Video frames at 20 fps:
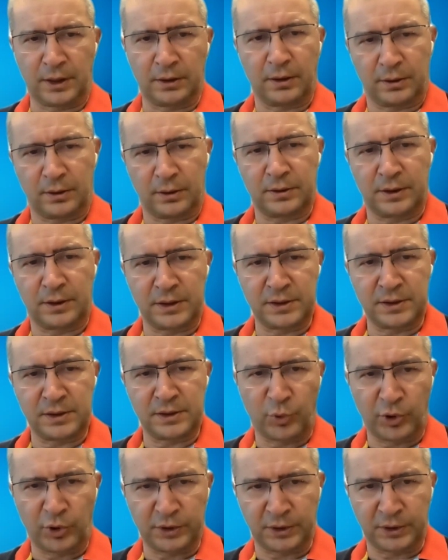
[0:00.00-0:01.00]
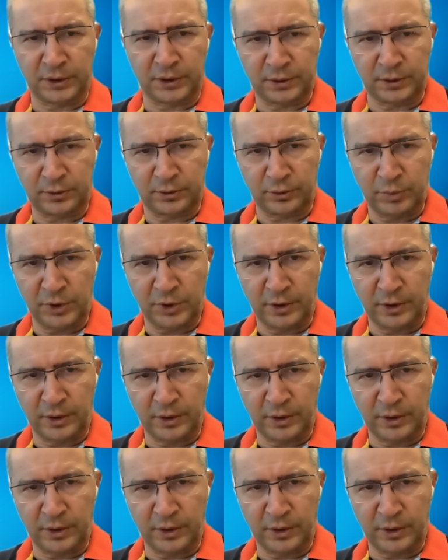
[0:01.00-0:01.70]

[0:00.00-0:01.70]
and that's important to be